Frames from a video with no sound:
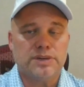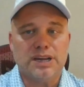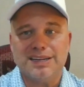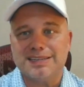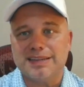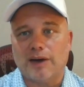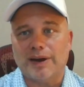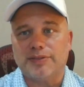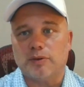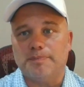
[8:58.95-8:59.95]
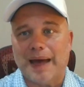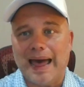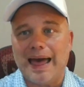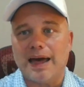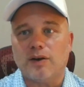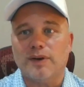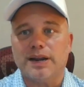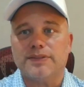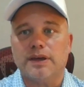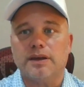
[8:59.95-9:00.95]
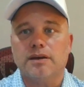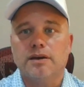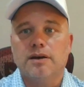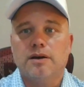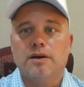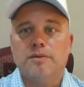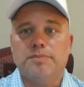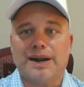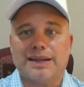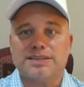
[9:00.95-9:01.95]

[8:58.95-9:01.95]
It's not like they're bad or anything. But at the